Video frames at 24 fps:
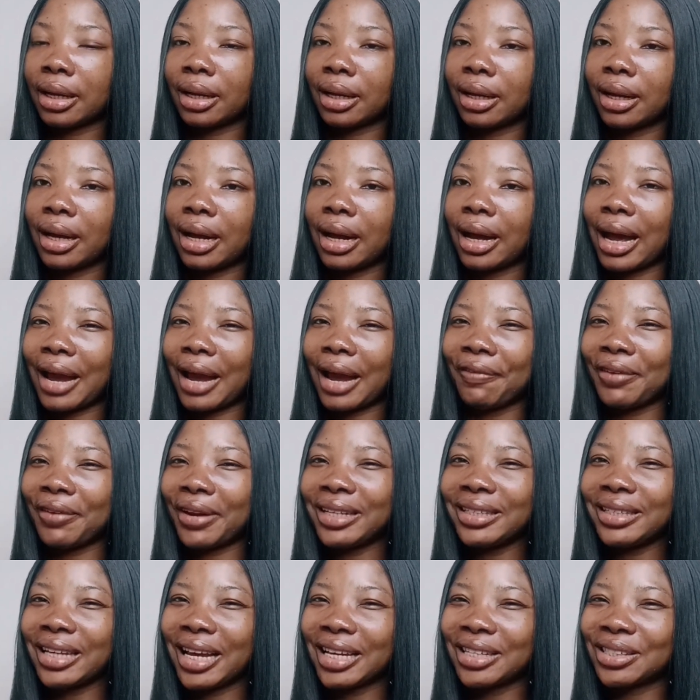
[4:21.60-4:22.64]
I feel like this hair
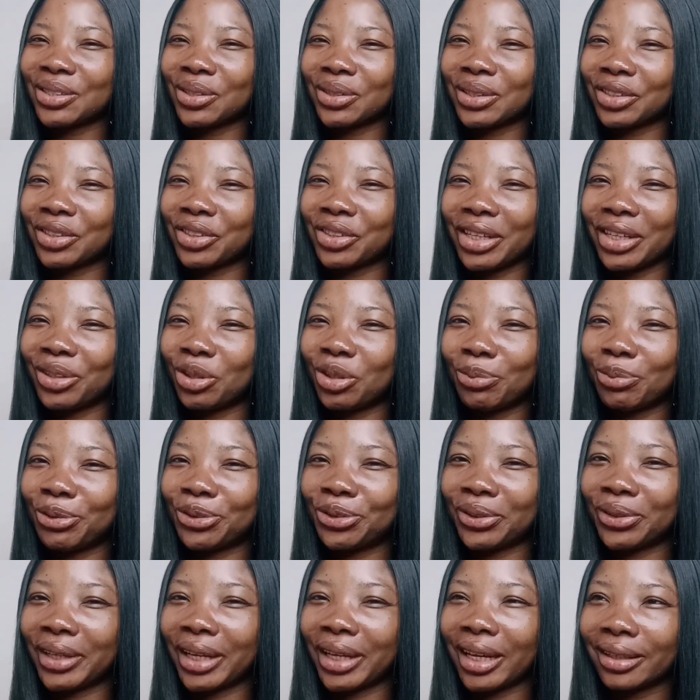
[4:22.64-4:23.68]
is not actually double drawn hair.
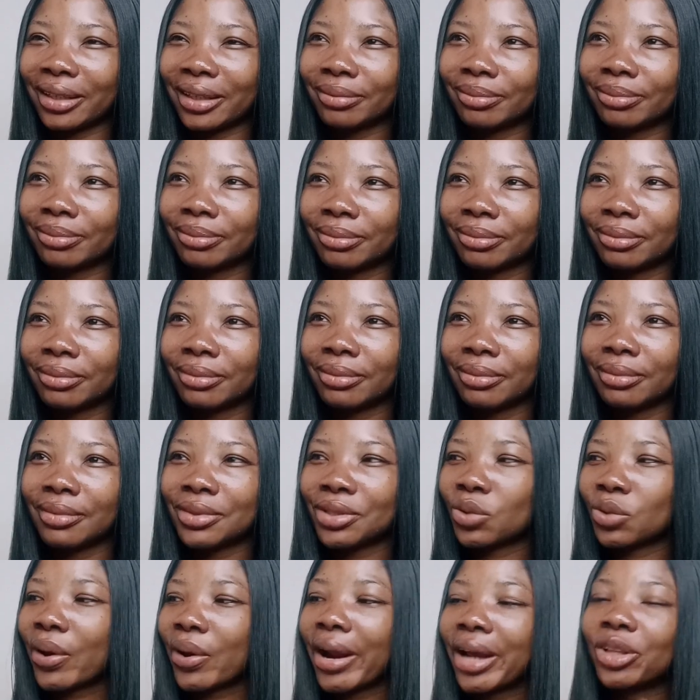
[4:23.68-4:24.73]
So why
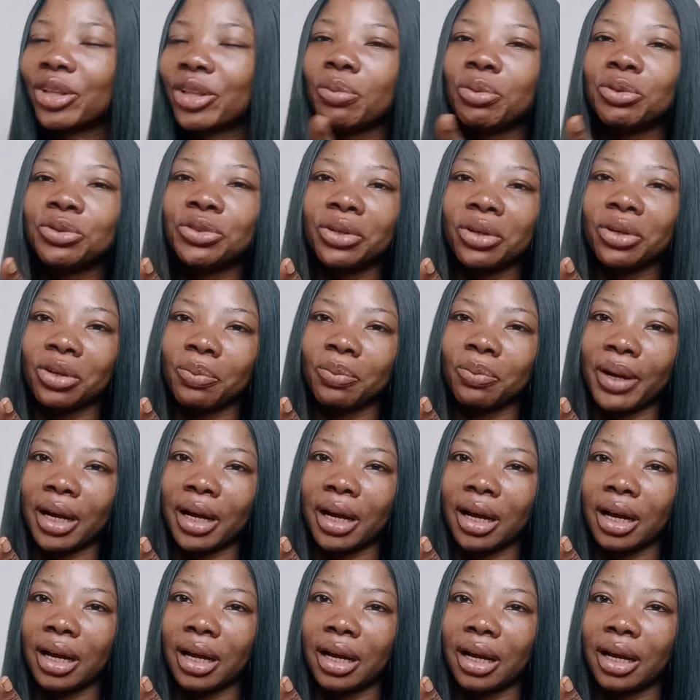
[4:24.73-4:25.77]
write double drawn on the pack?
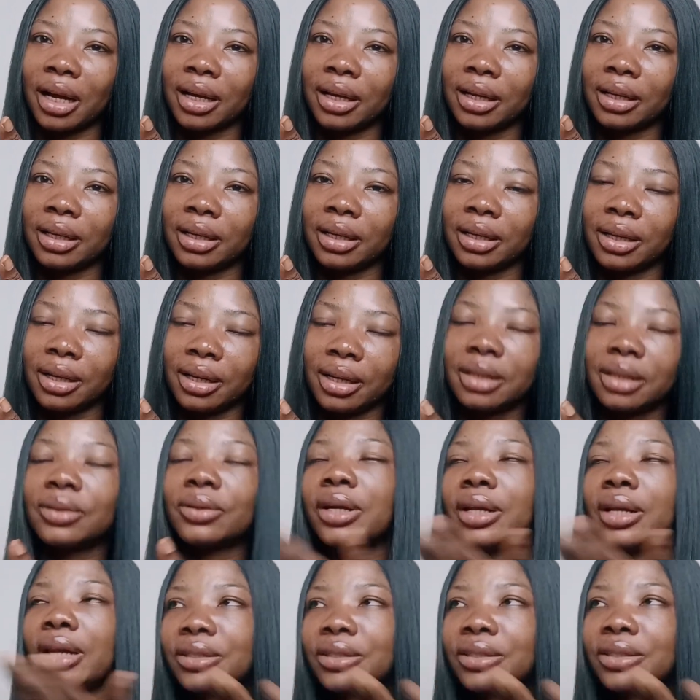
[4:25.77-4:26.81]
So okay, let's
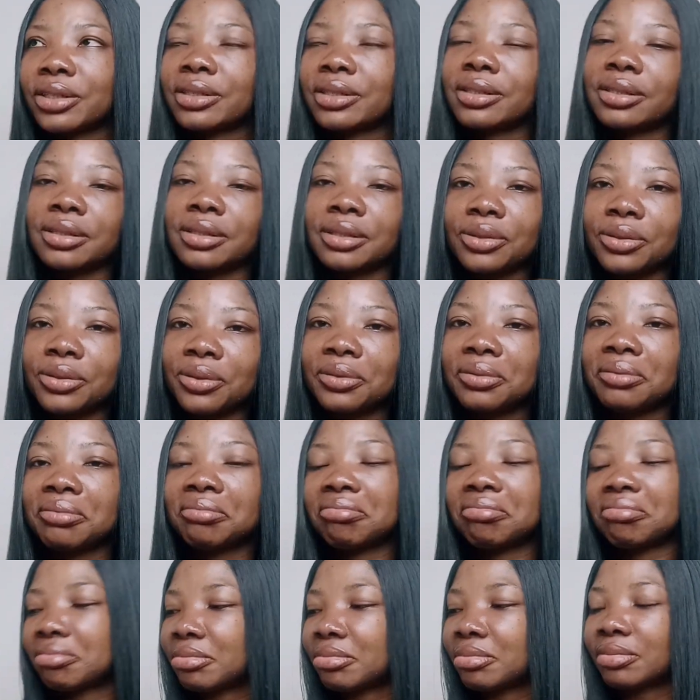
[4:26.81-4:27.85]
just
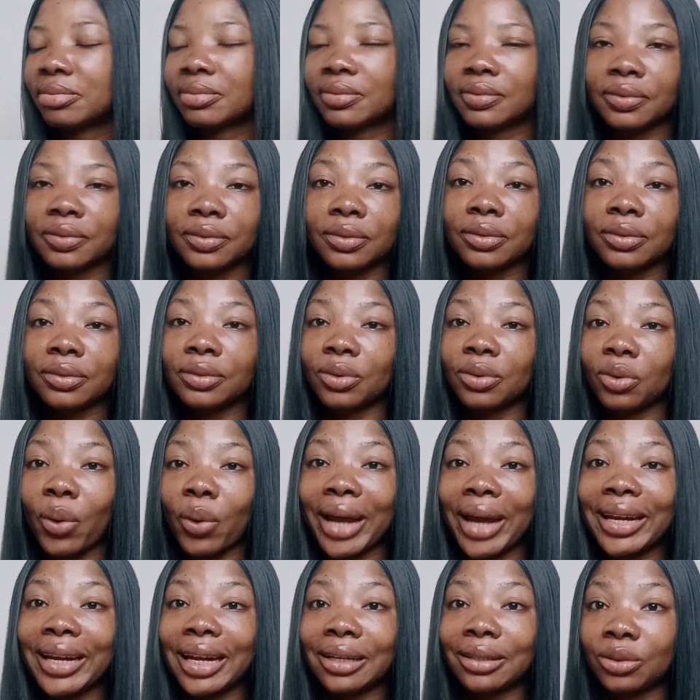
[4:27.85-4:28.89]
go ahead
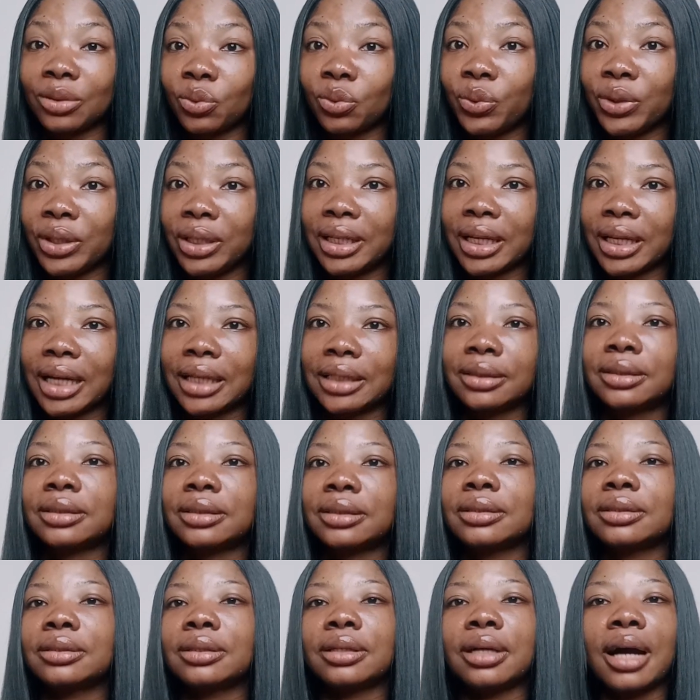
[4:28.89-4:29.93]
and wig, and
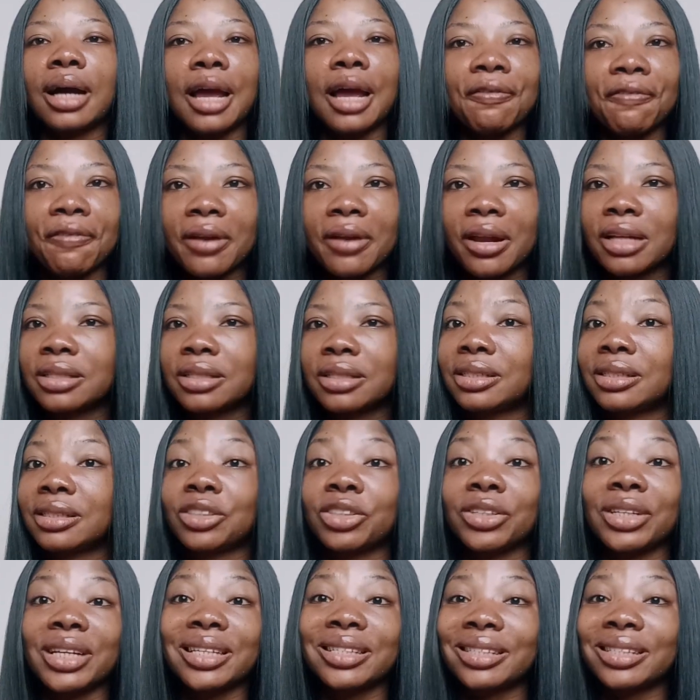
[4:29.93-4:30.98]
I found that it's actually a
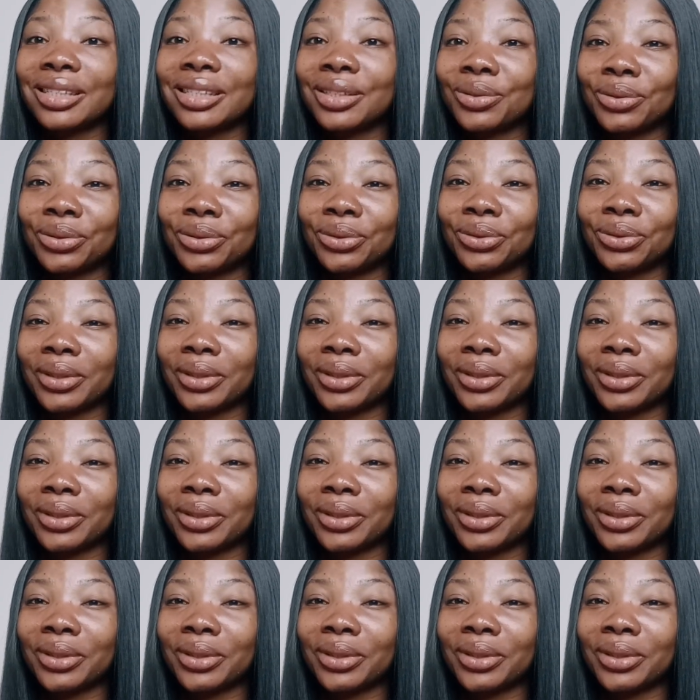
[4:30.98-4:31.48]
single drawn hair.